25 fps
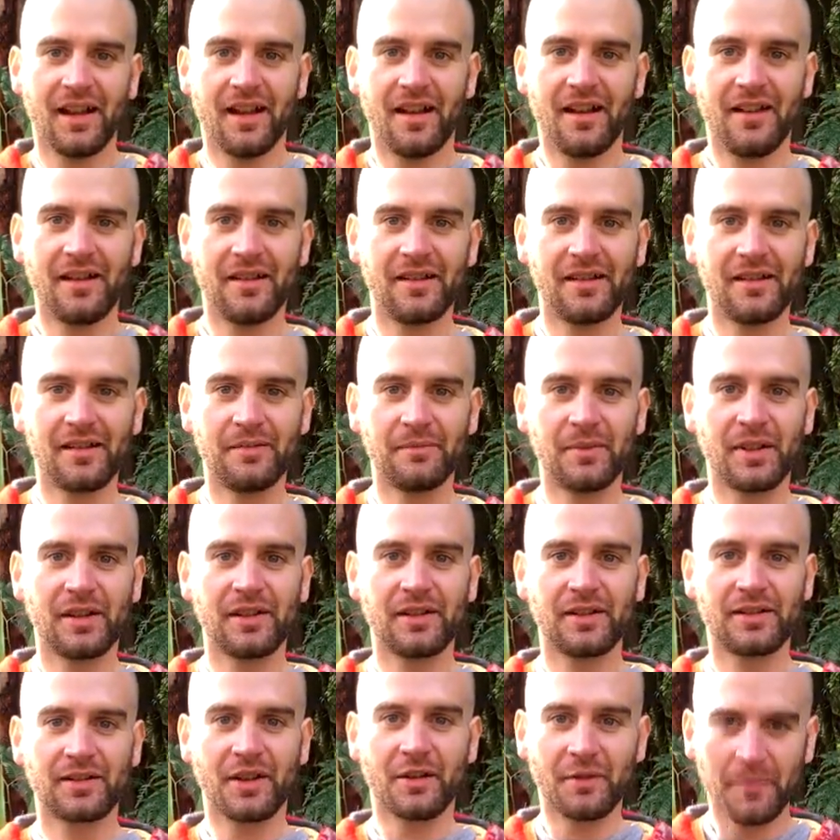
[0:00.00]
So
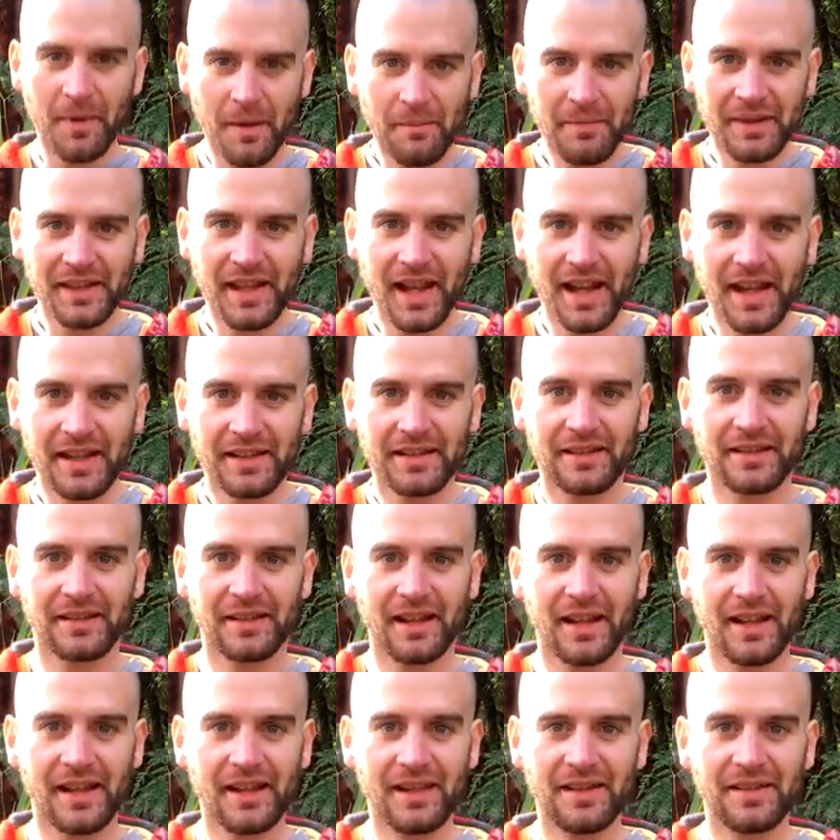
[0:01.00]
remember that
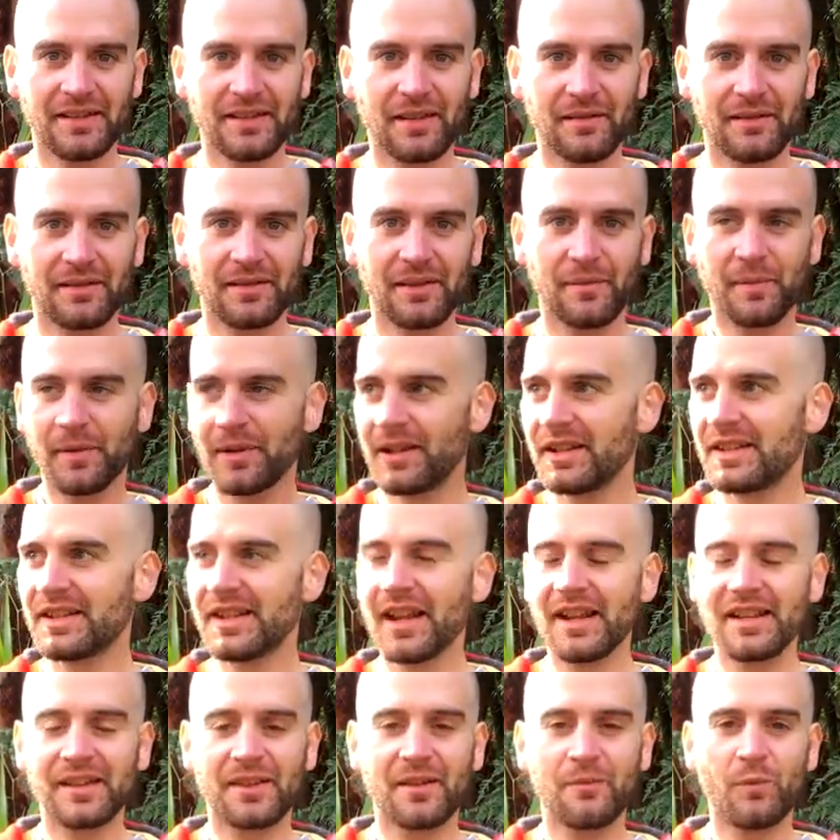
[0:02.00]
and
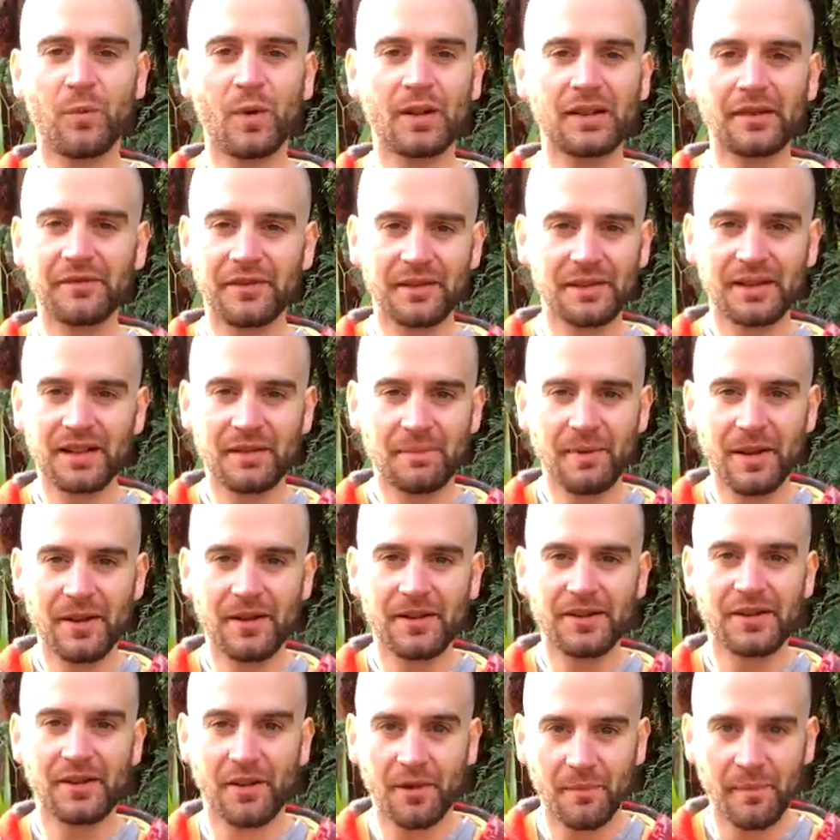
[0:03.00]
appreciate the wonderful
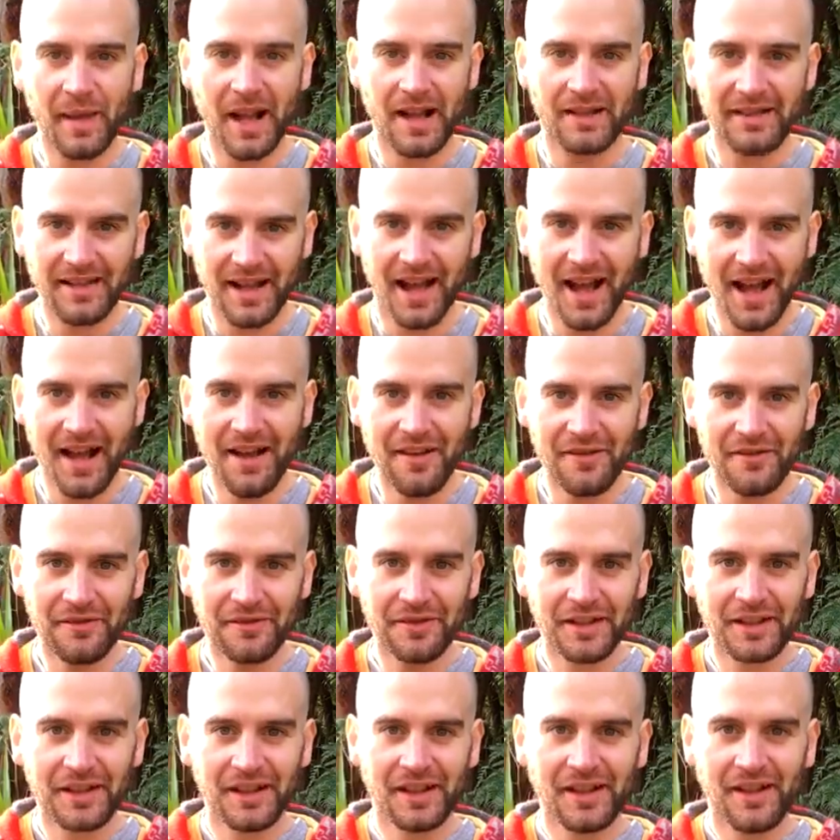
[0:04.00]
experience you're about to have.
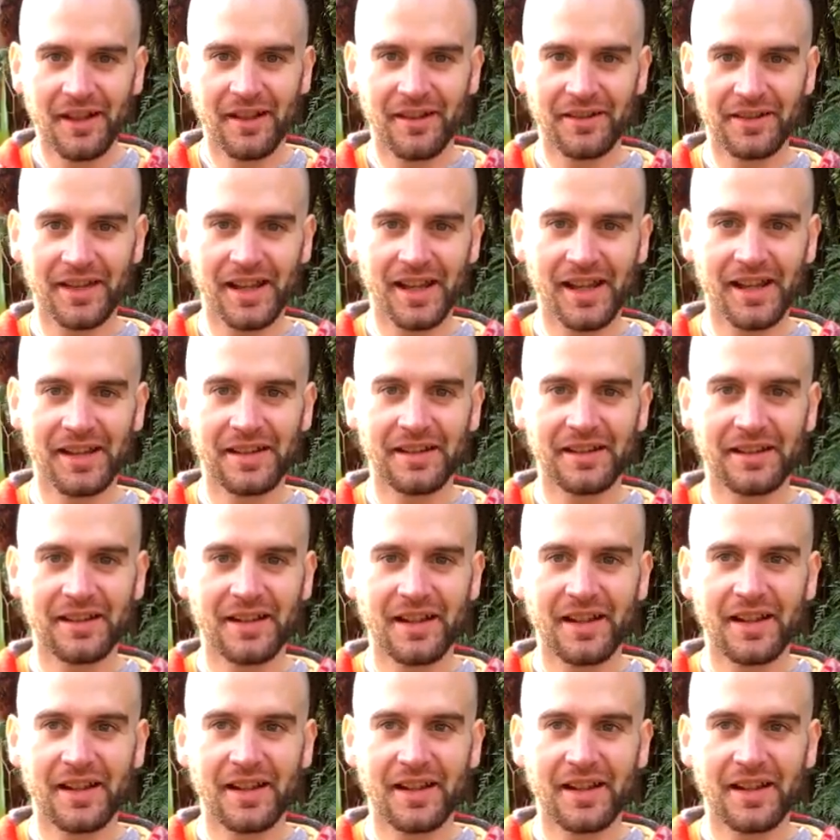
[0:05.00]
Okay?